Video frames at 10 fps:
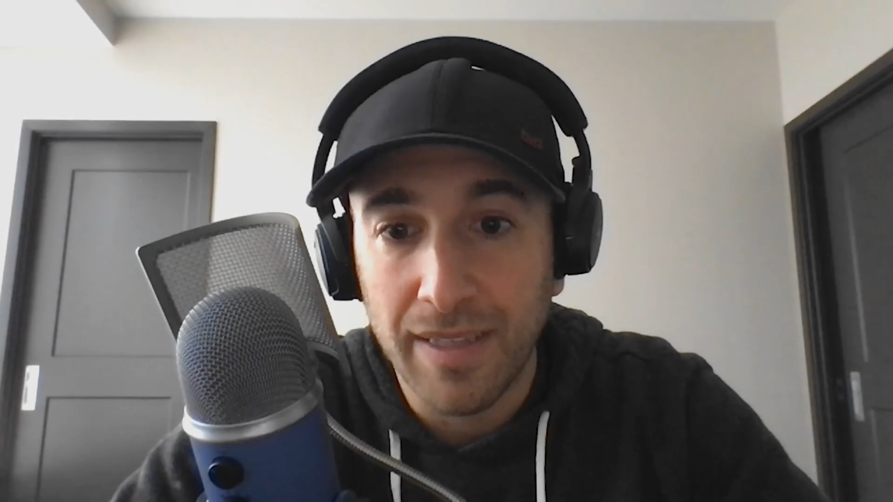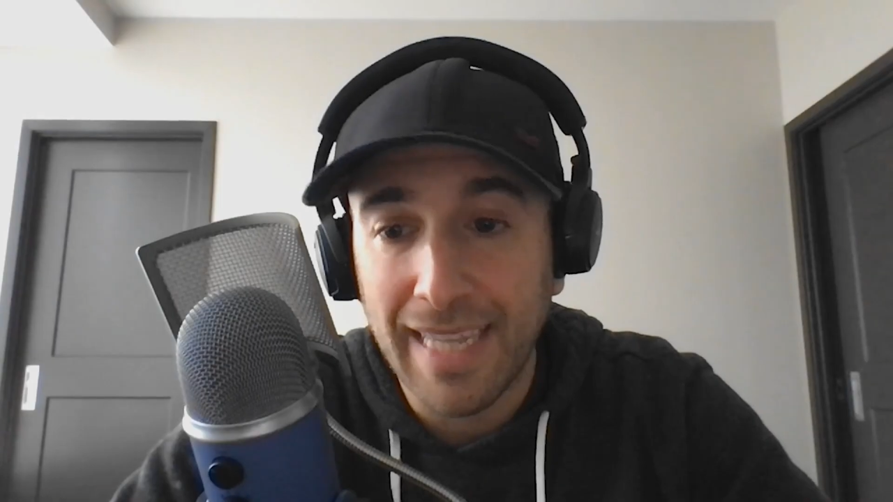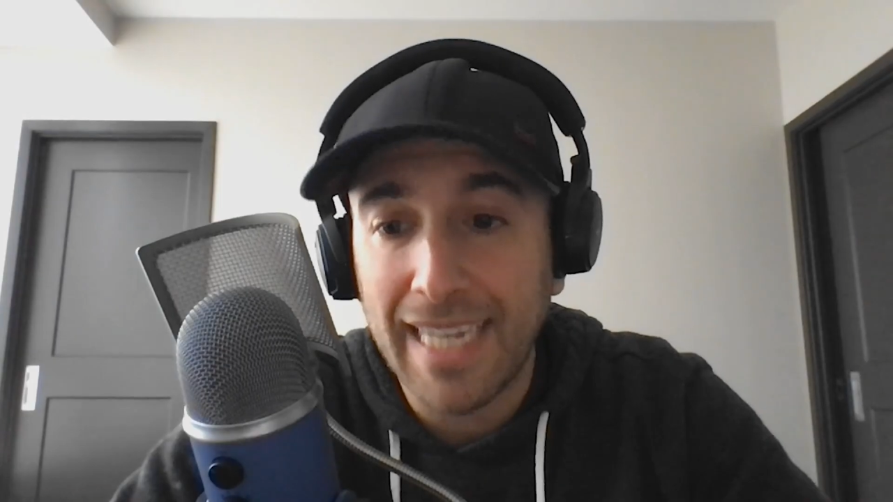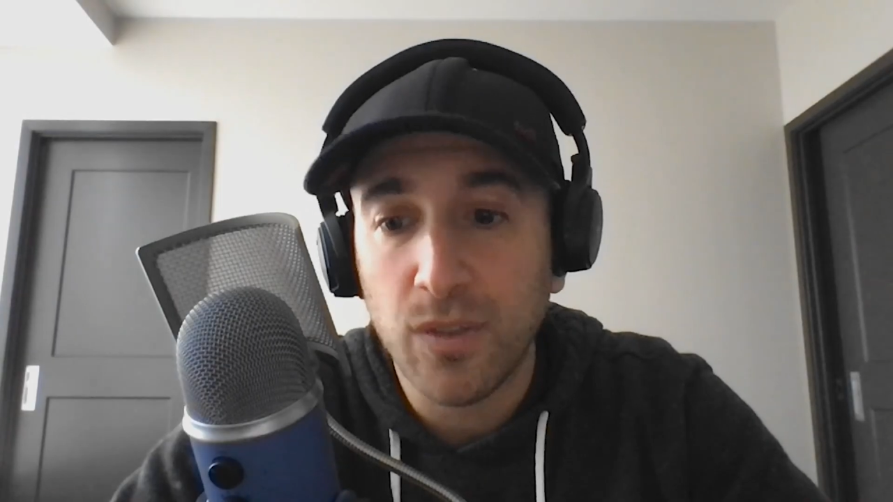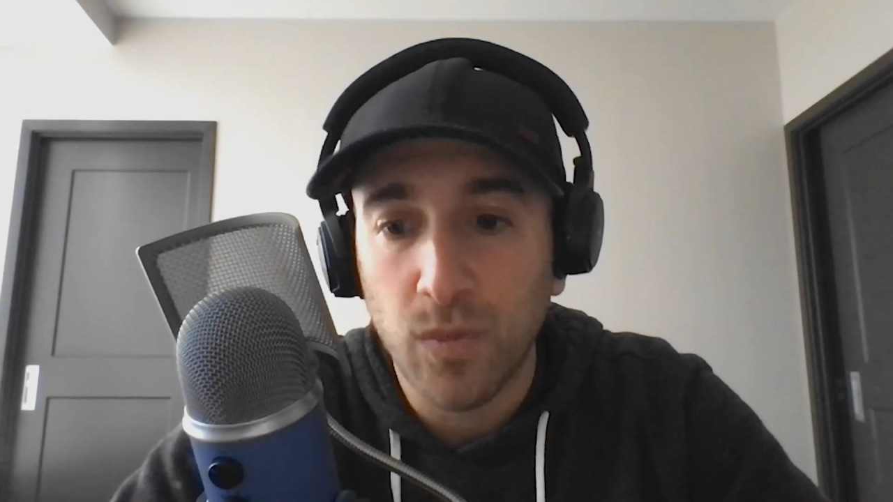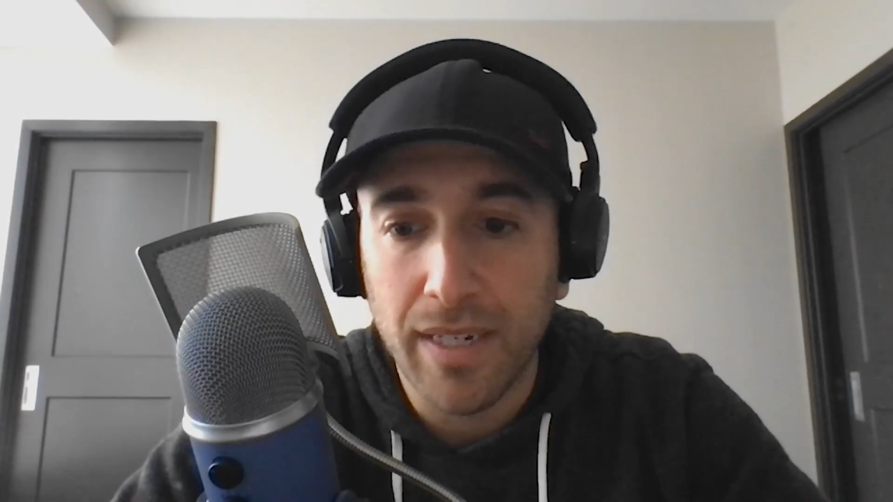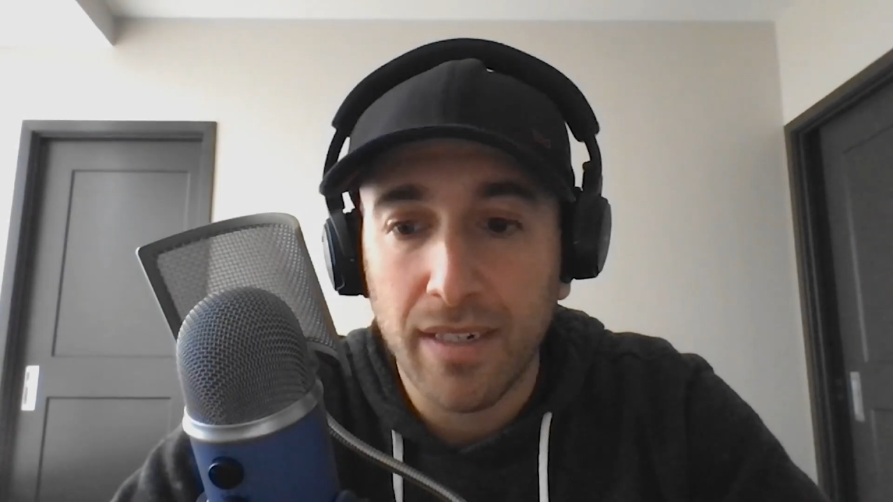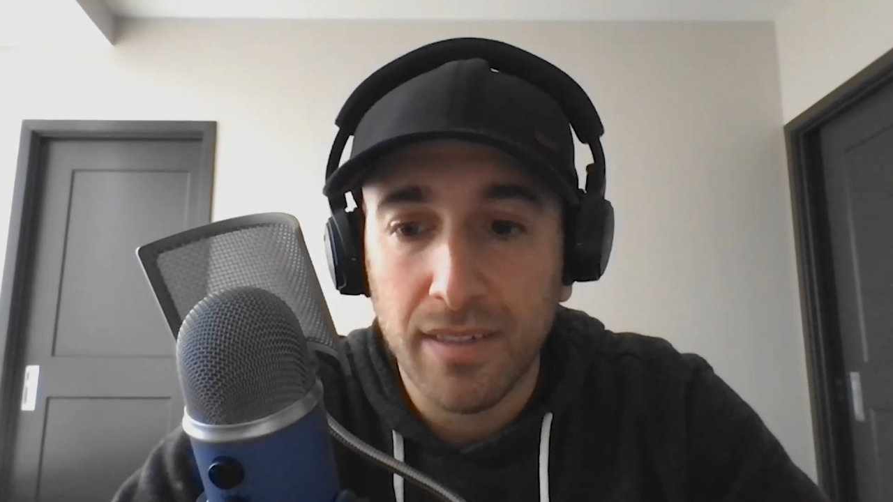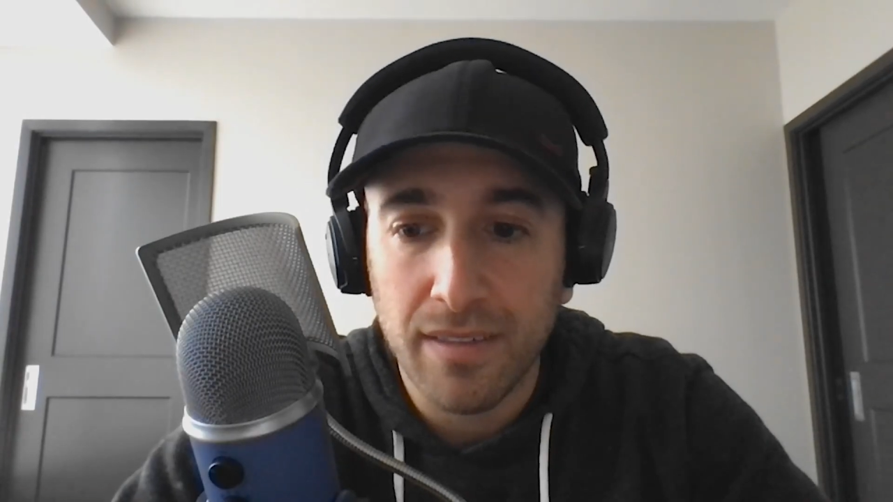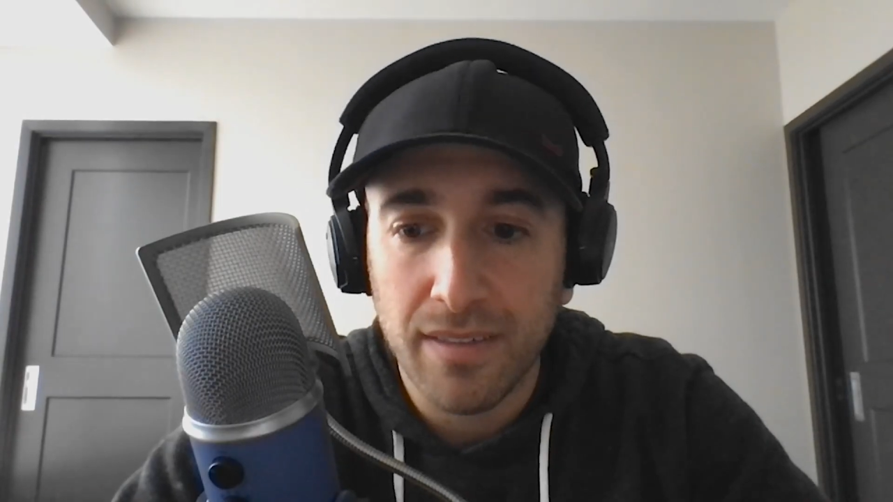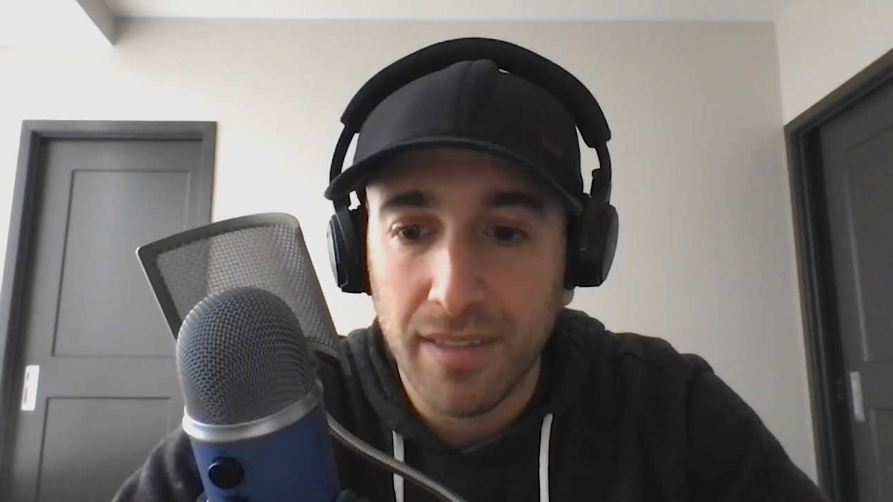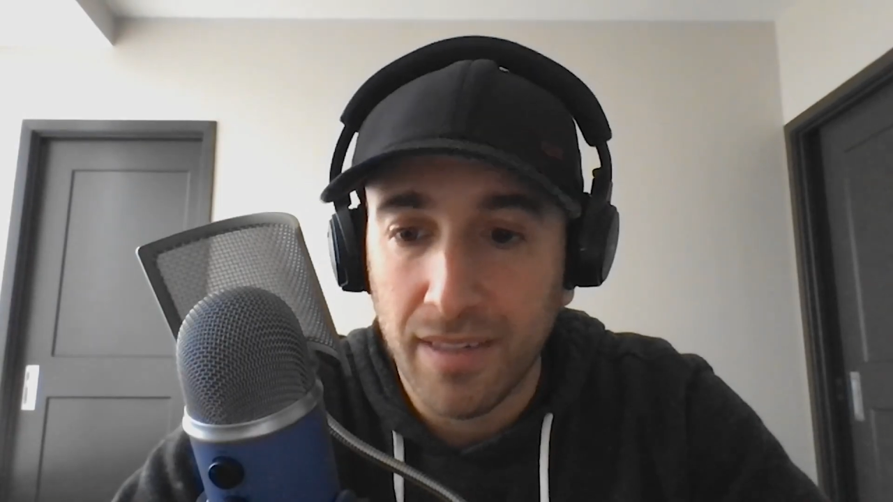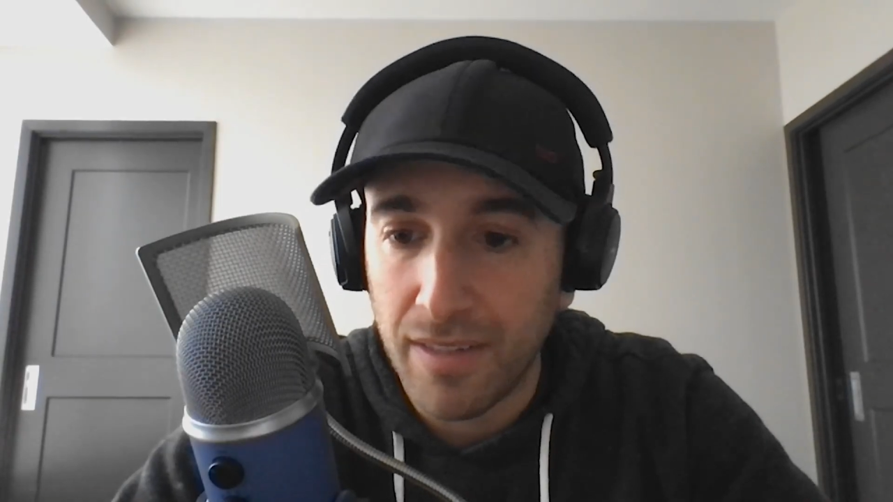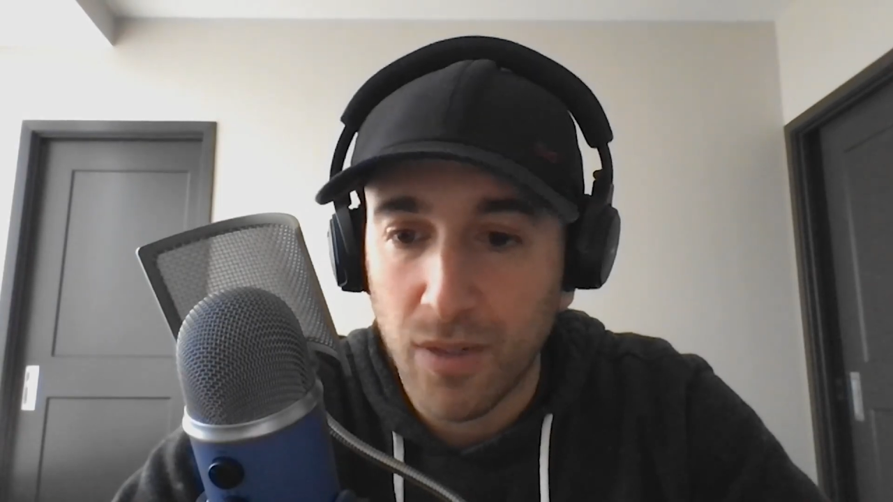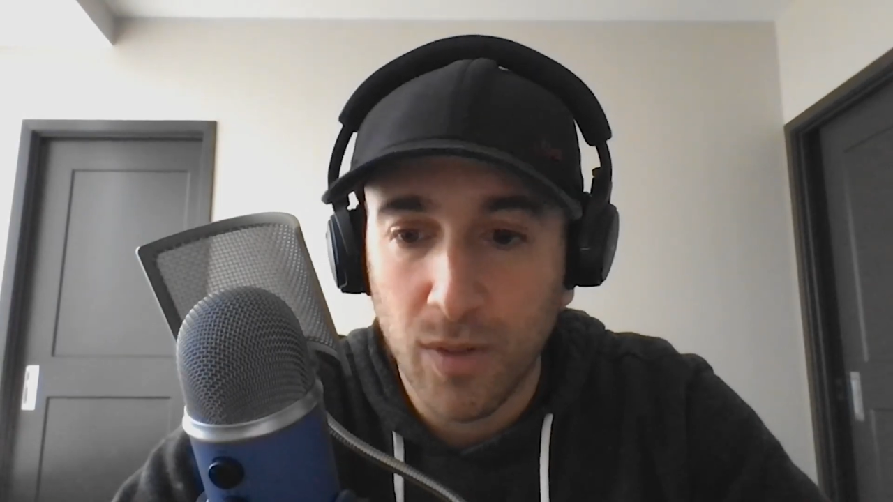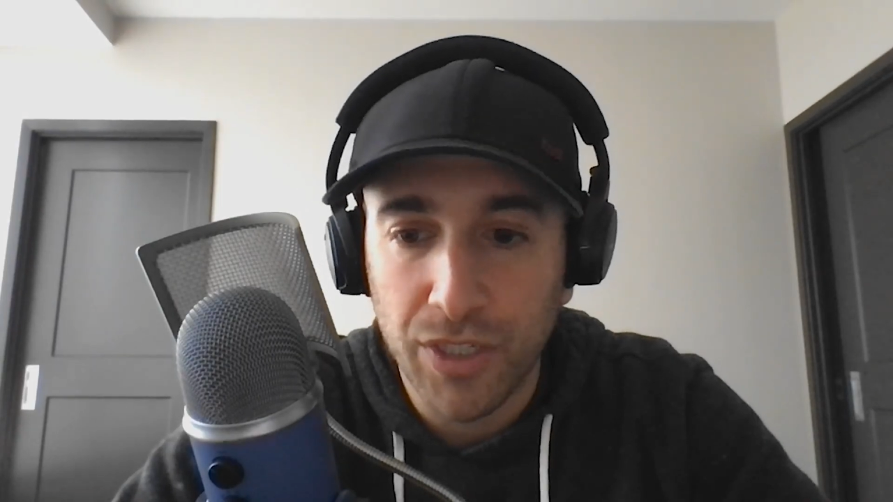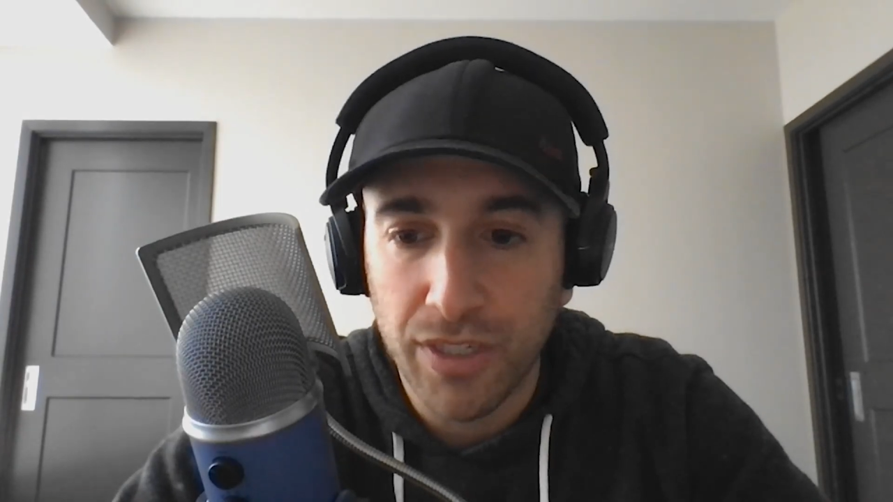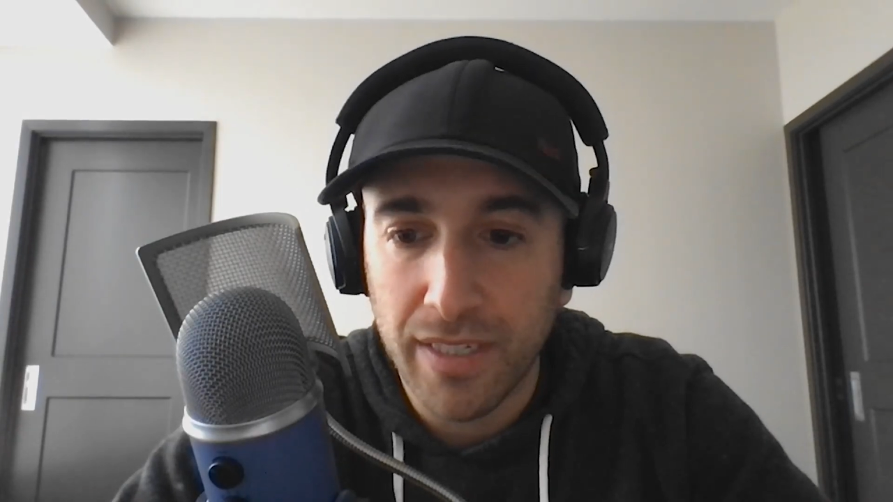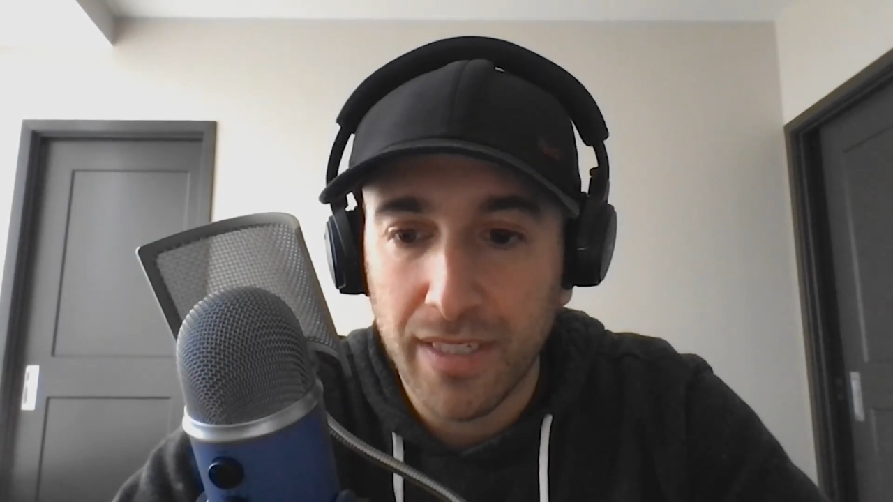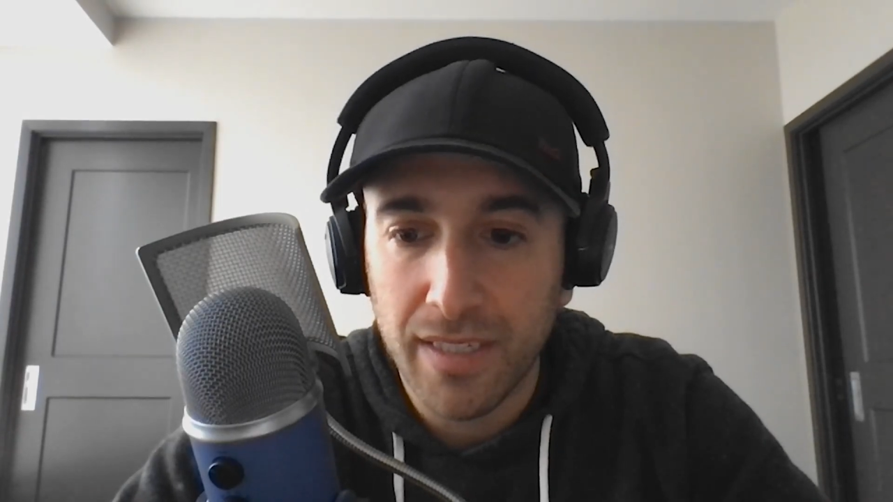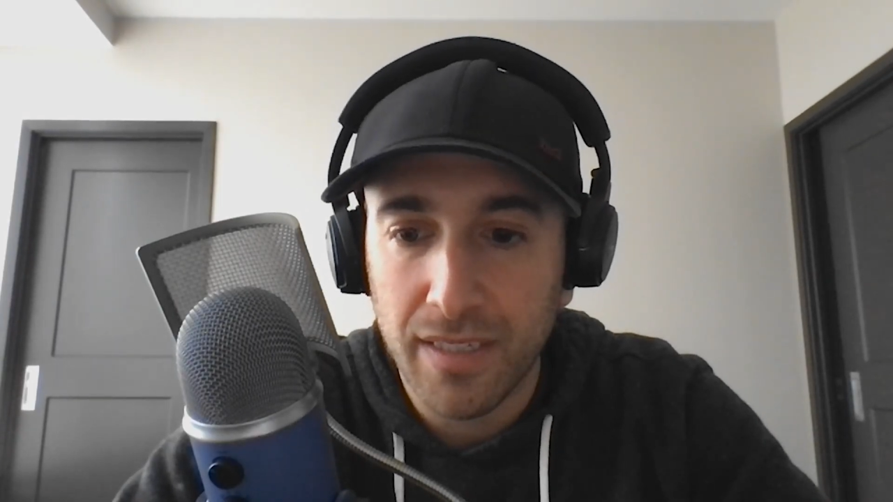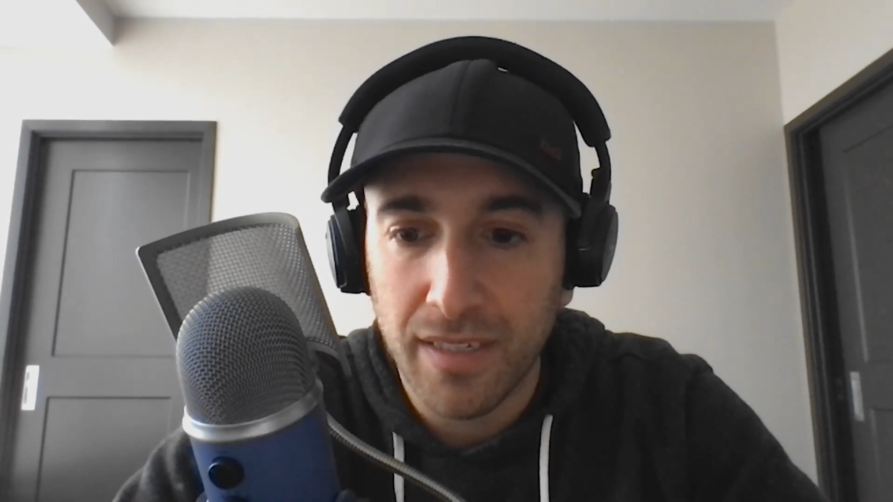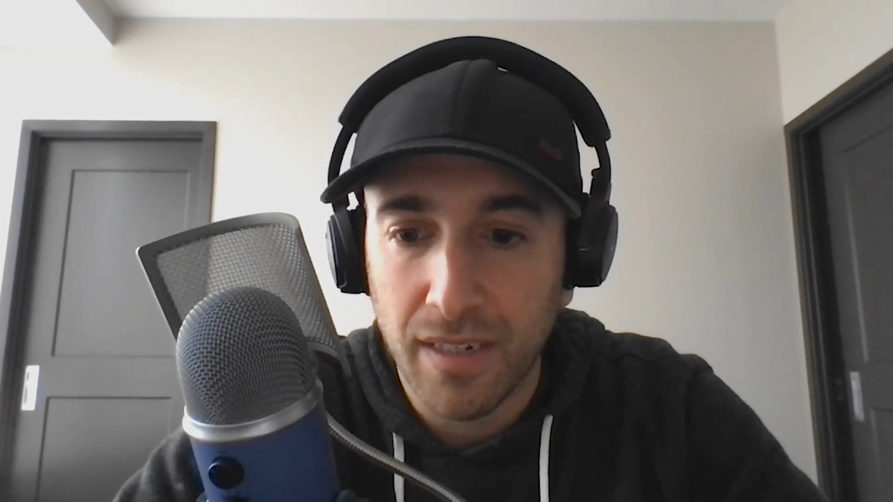And that's where, you know, the question is,